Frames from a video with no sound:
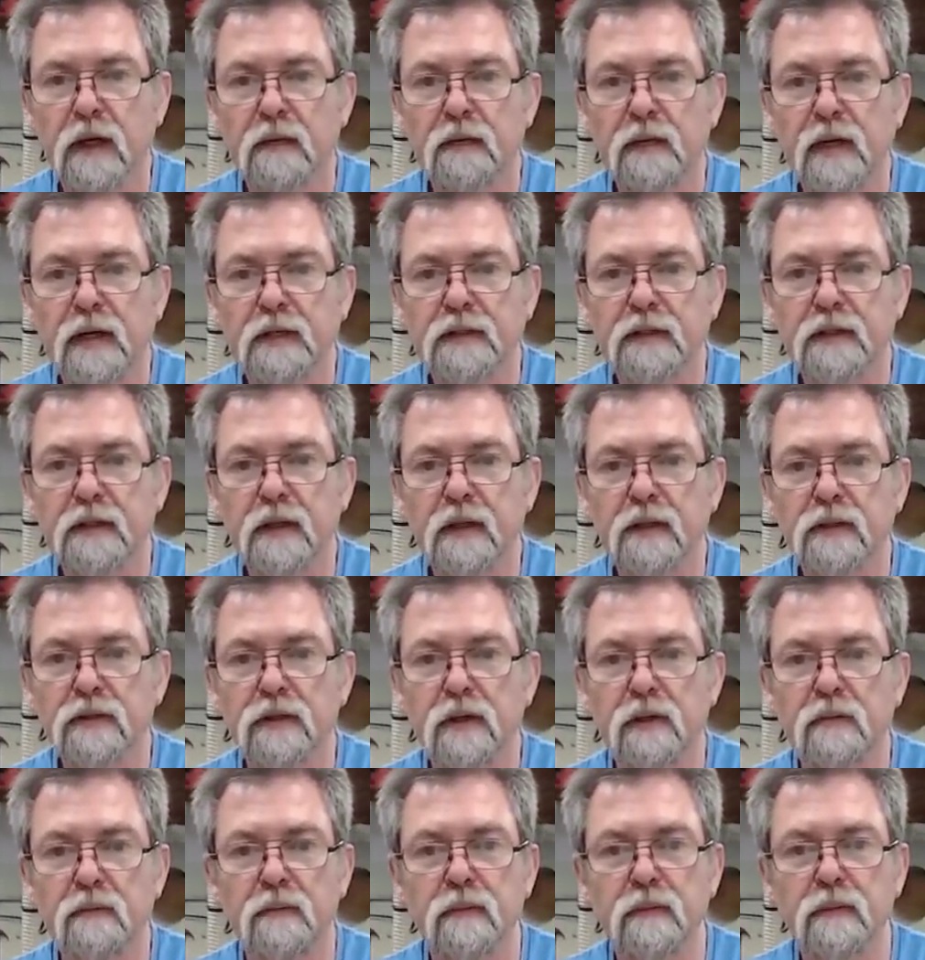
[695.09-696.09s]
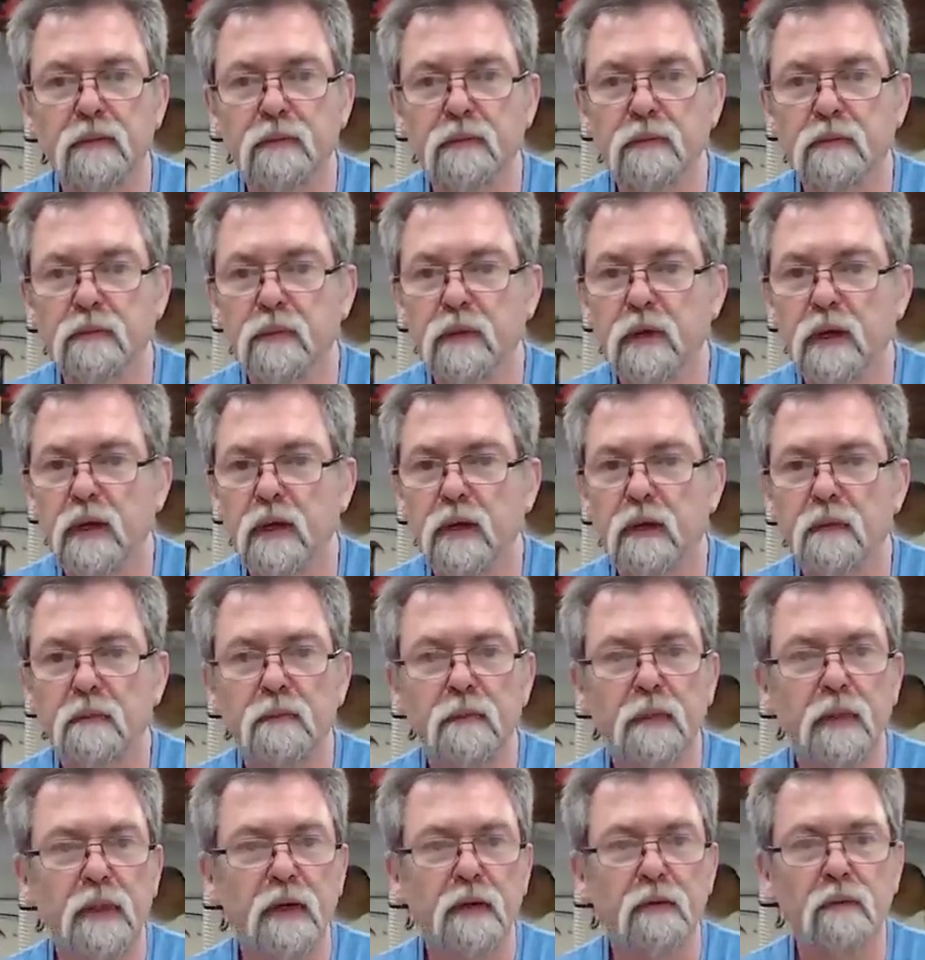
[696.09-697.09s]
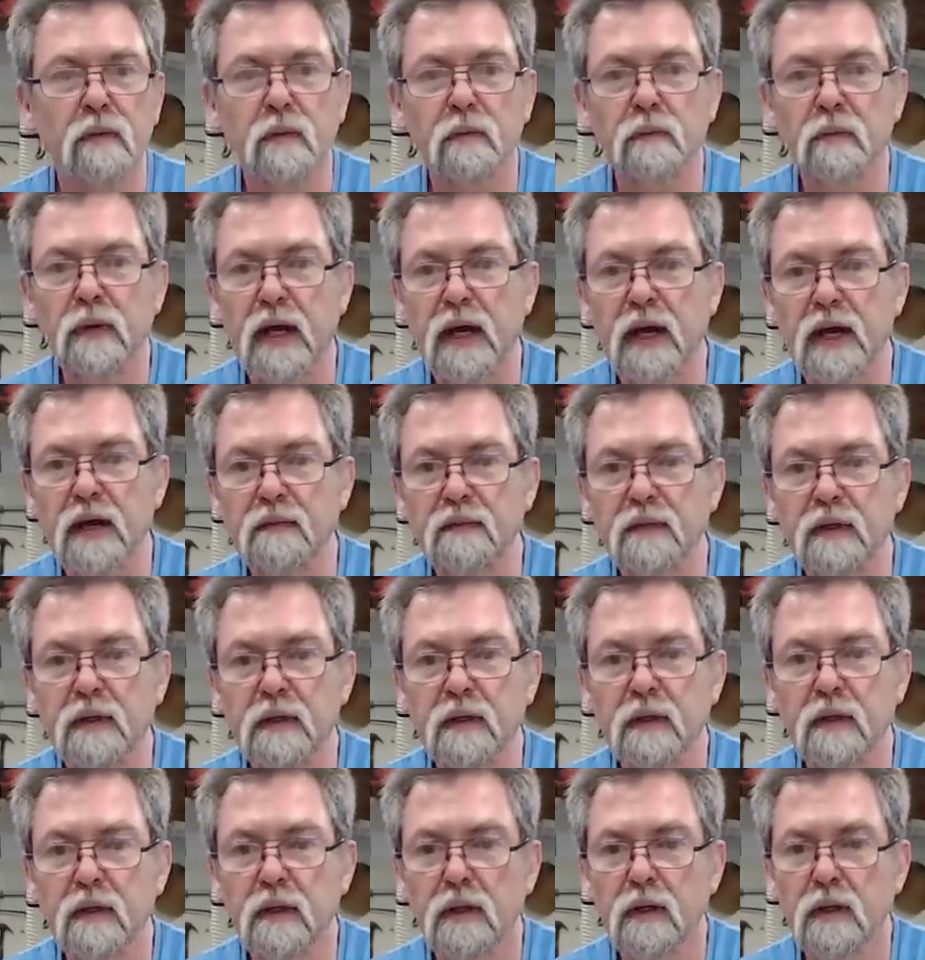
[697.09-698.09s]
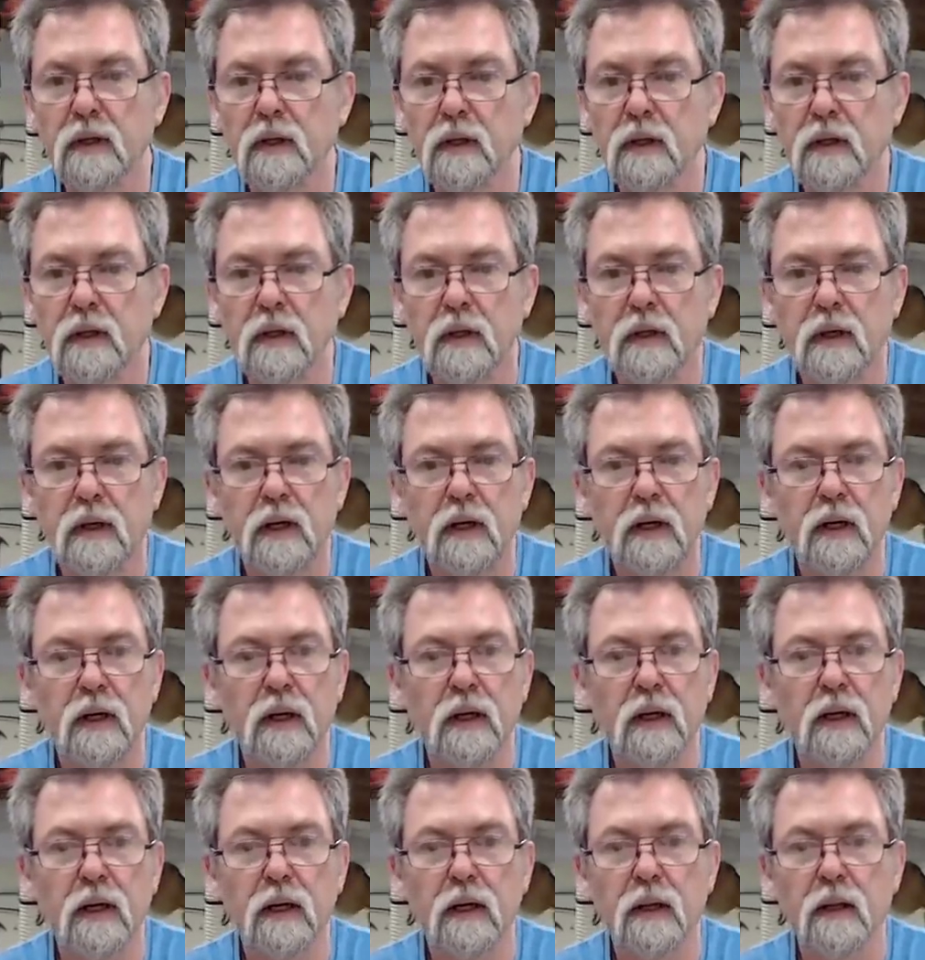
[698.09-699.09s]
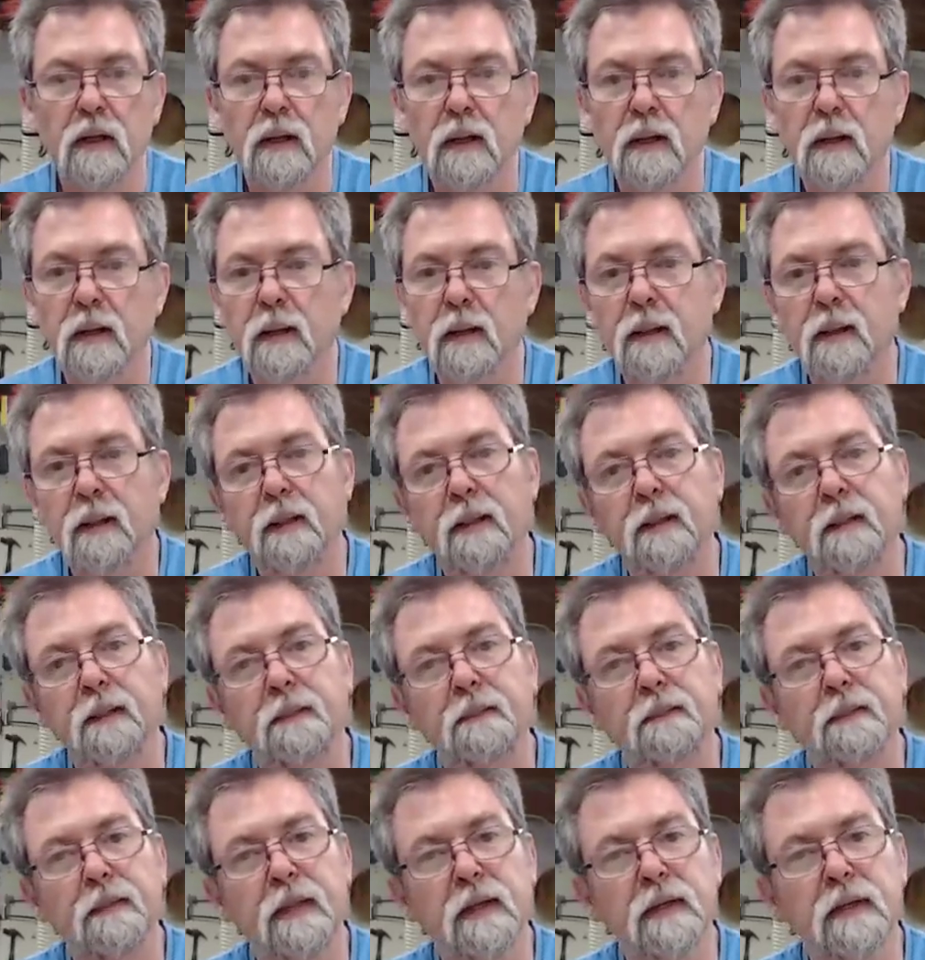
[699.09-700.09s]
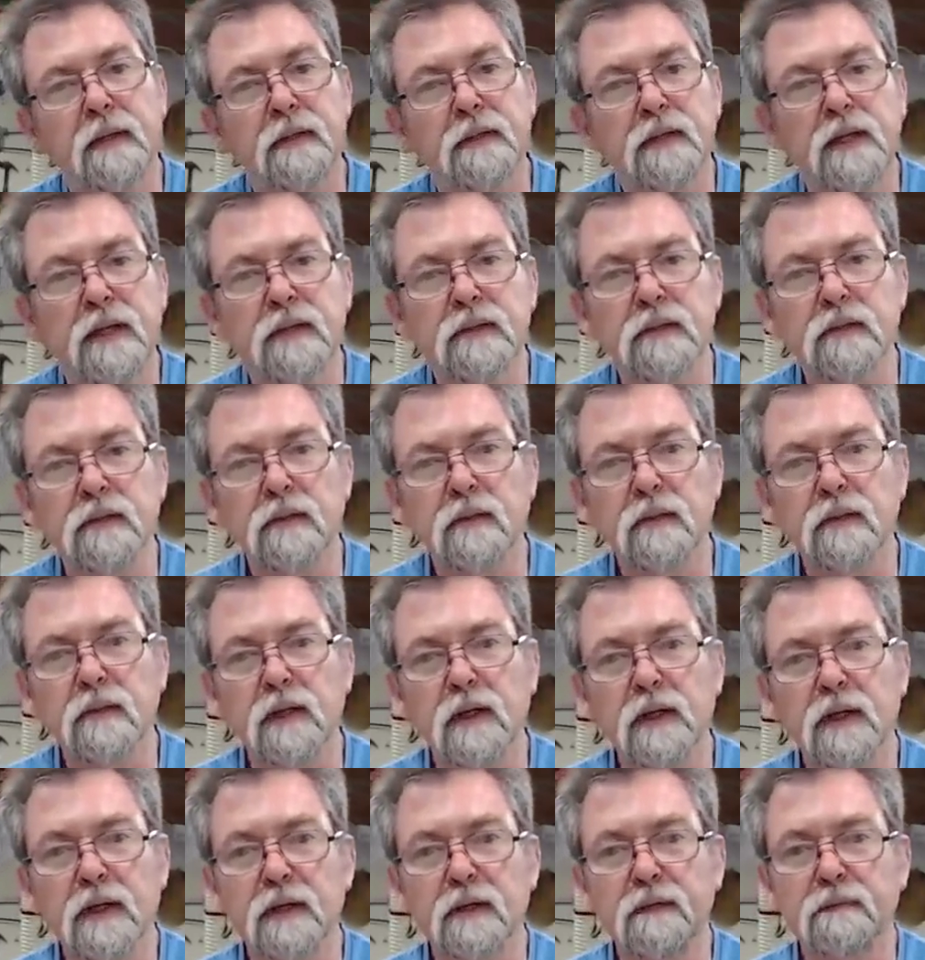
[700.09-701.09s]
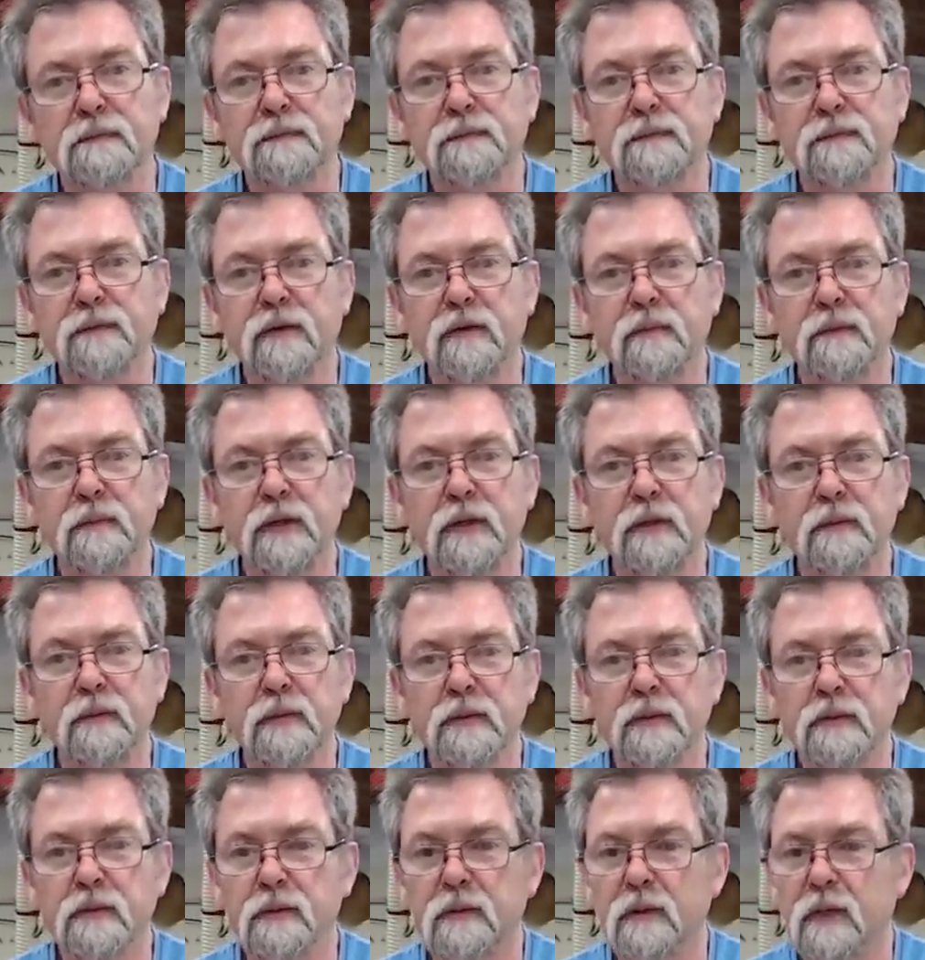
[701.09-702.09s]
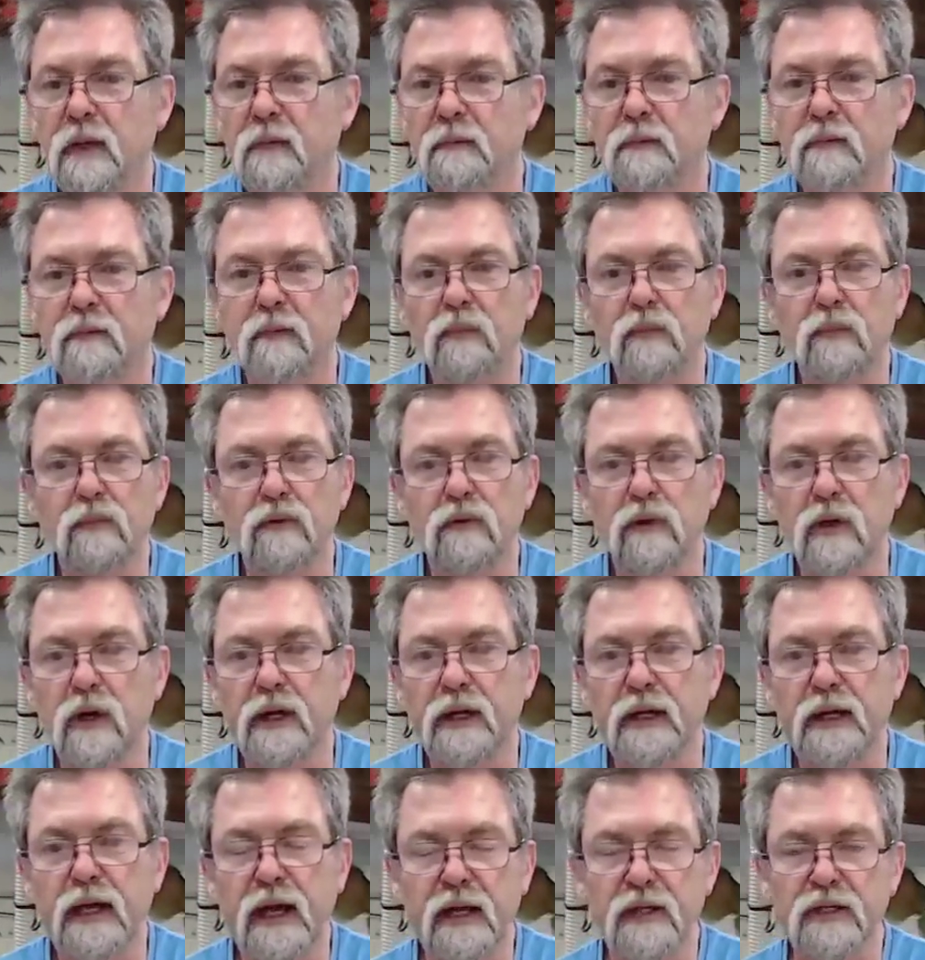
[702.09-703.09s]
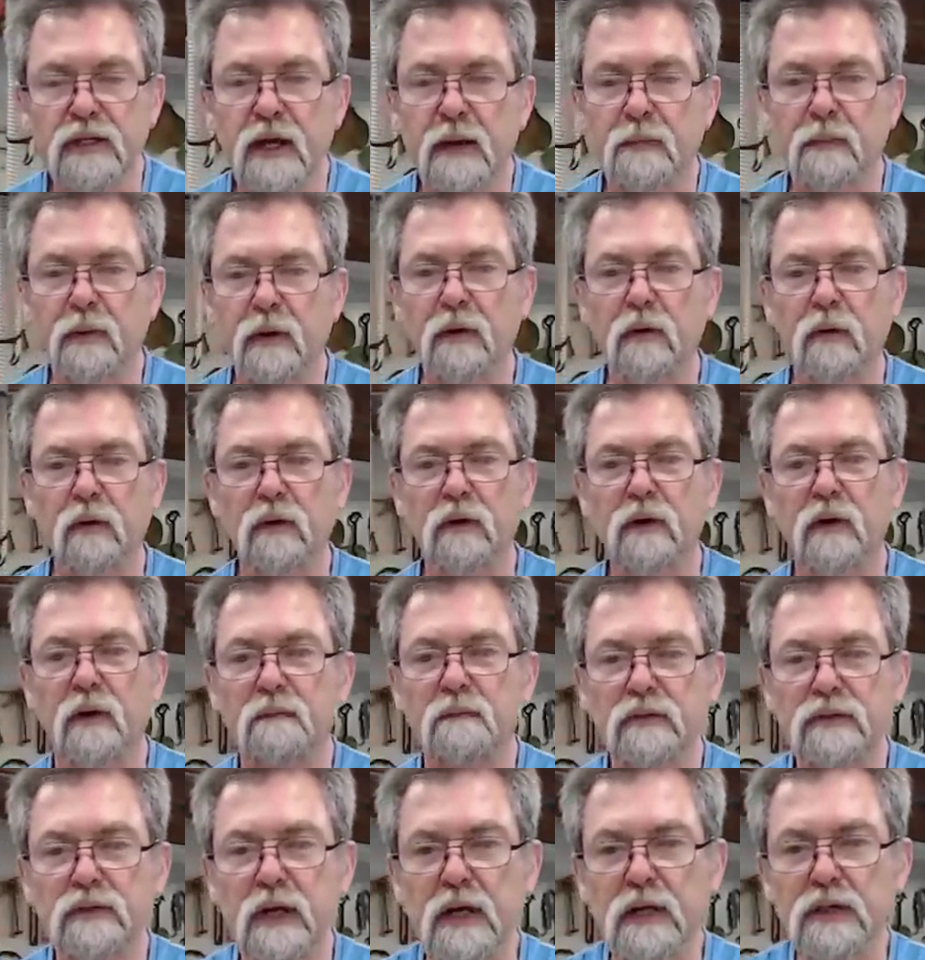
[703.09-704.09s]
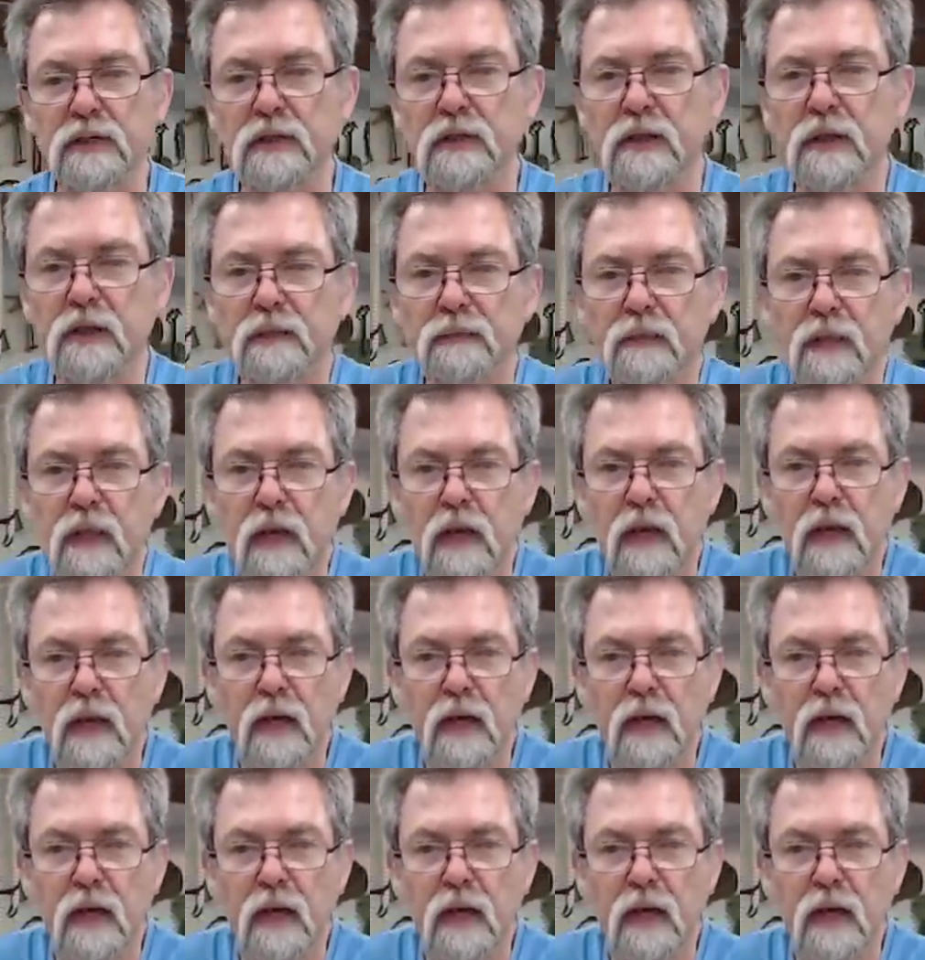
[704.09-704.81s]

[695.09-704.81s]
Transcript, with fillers: Great to know, John, but everyone behaving. Does look like it for a moment. I'm trying to catch up on all the conversation here.